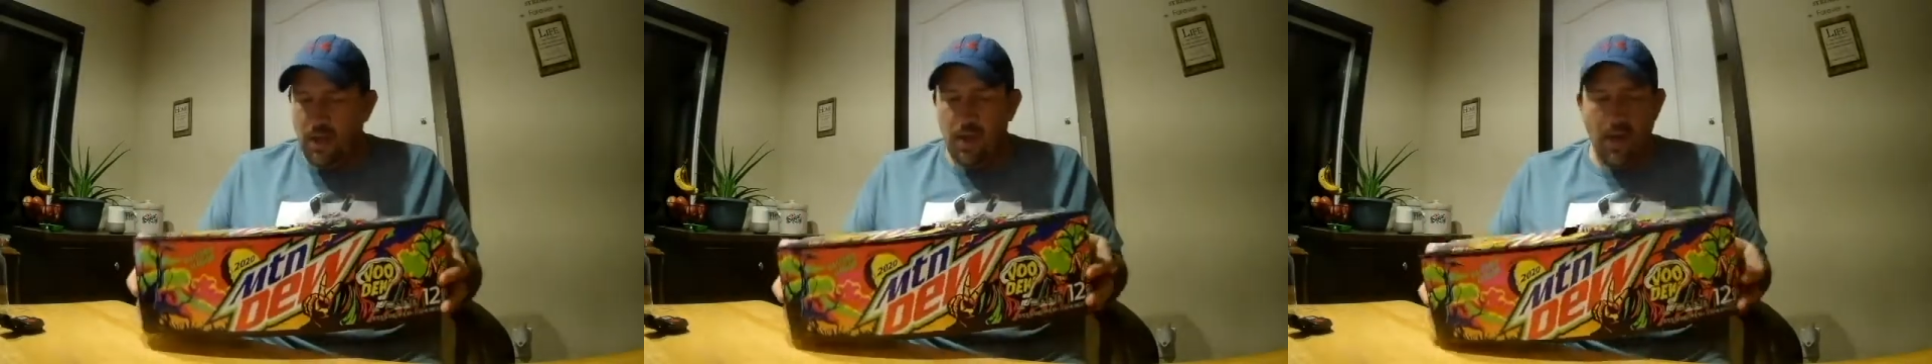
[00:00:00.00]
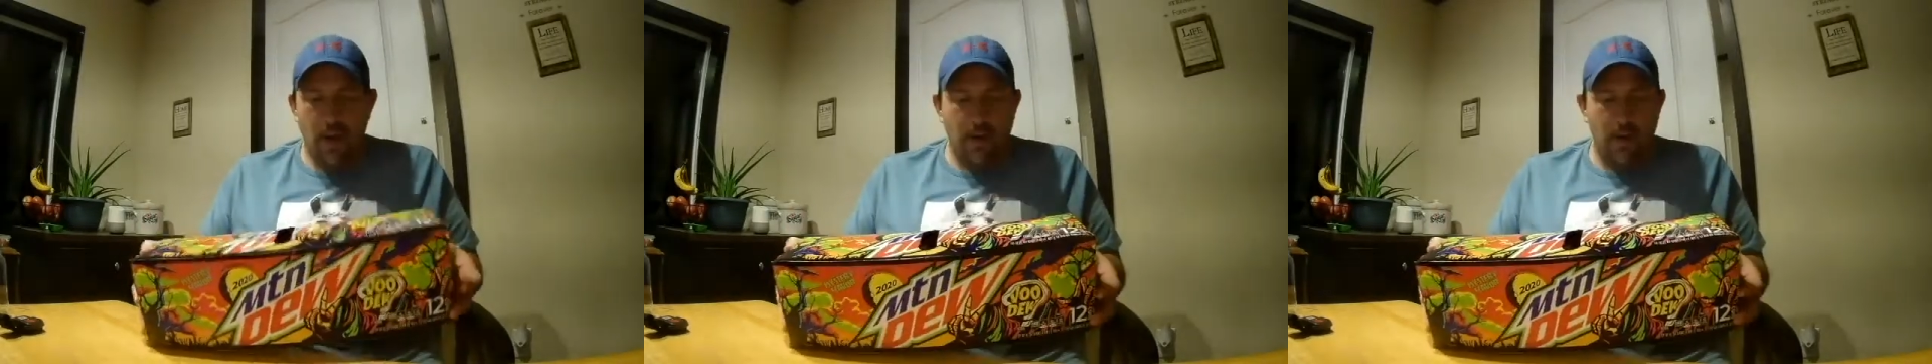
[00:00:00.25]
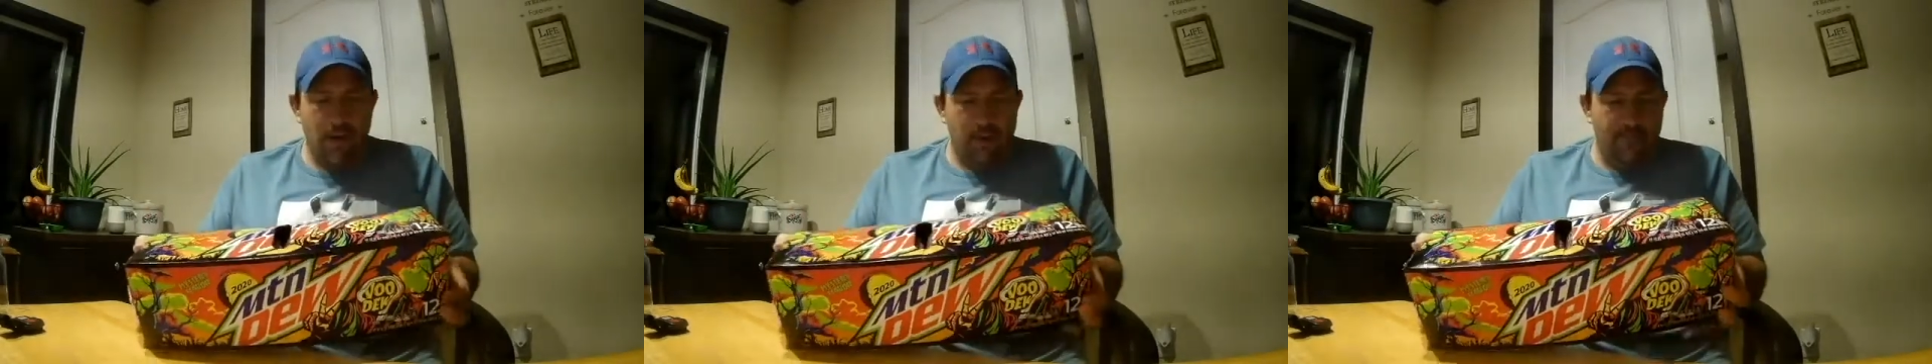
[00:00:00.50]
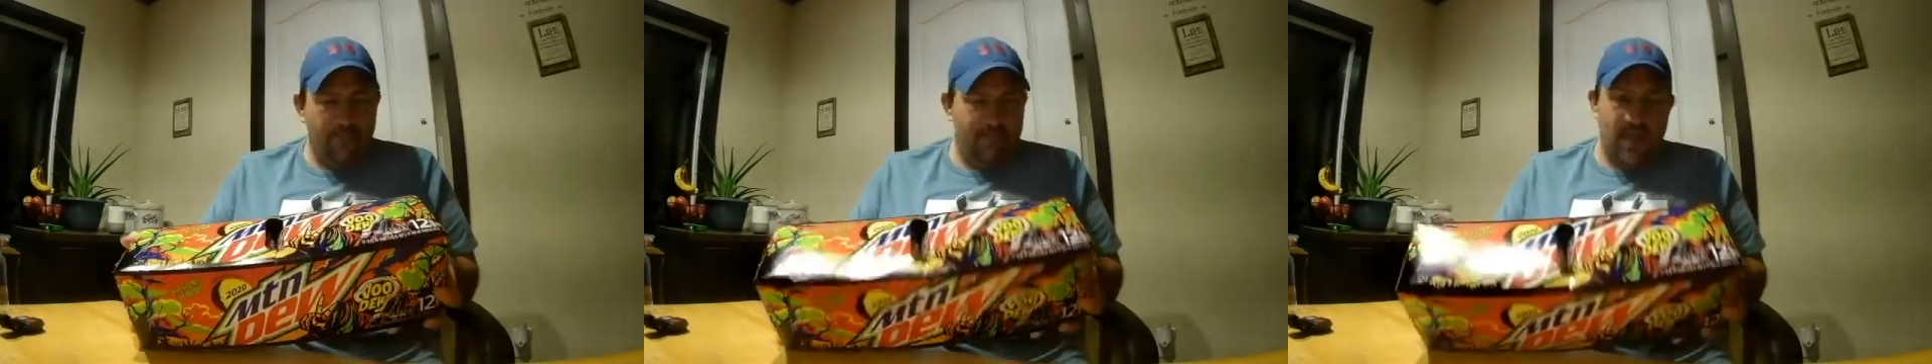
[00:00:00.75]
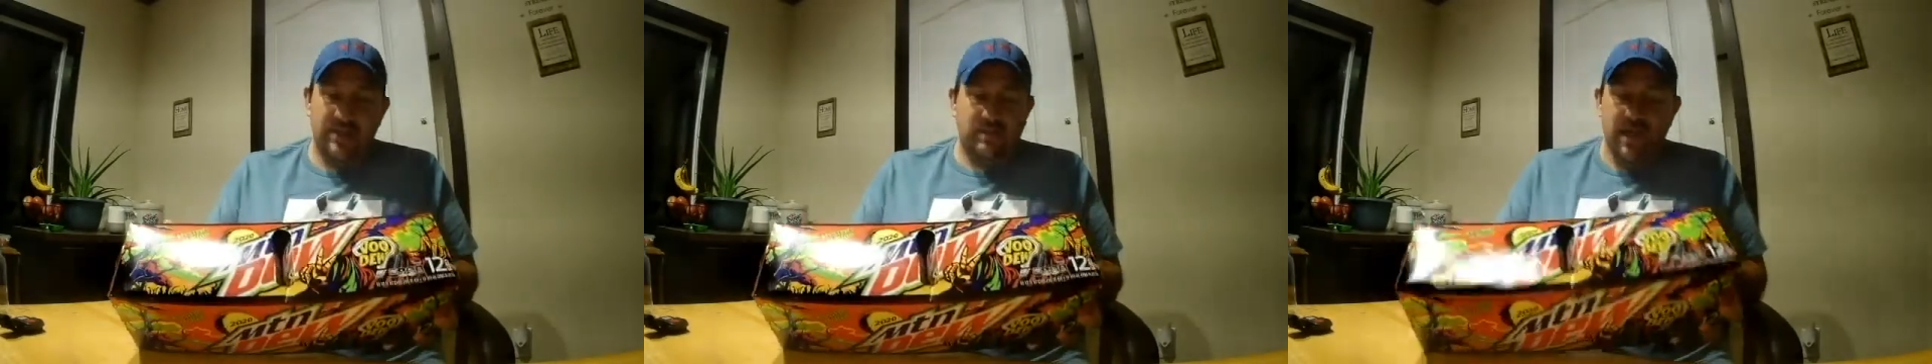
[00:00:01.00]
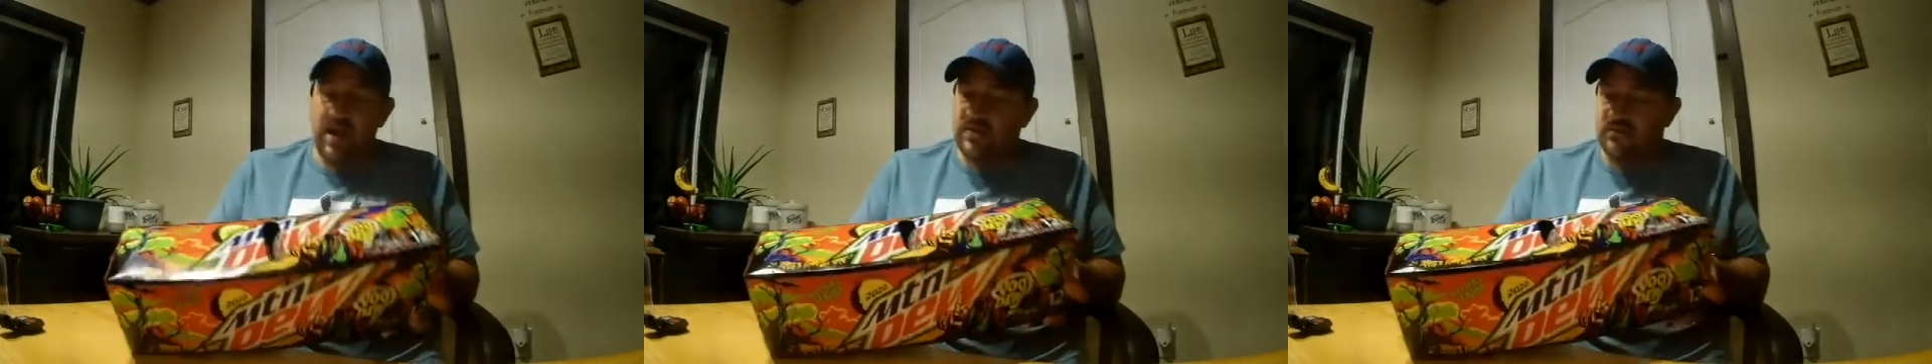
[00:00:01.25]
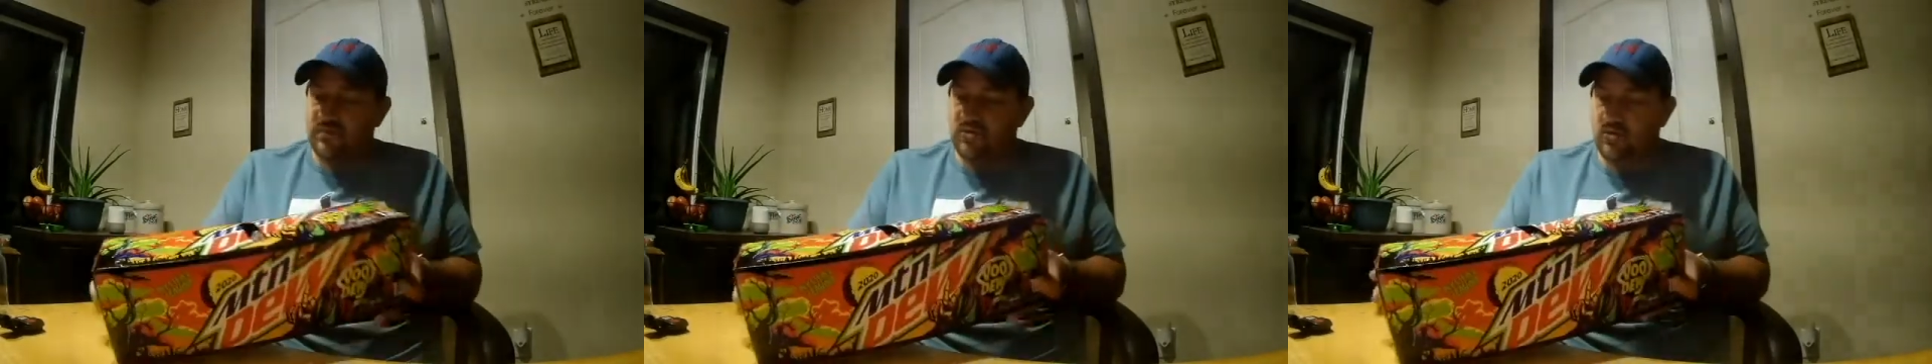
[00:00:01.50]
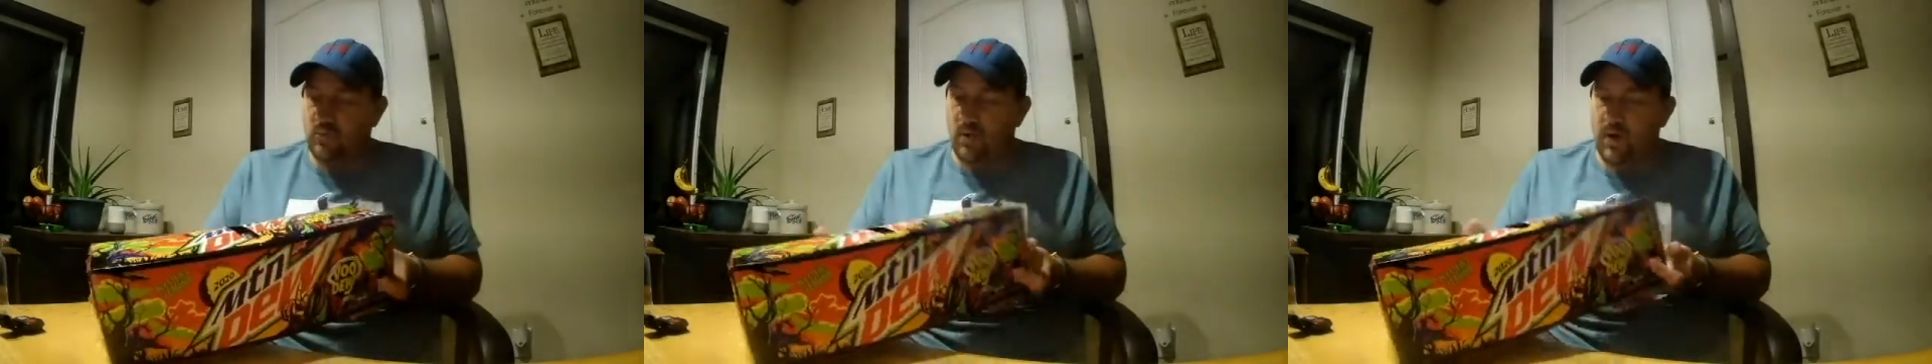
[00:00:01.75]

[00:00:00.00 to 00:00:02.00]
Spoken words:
That's for sure.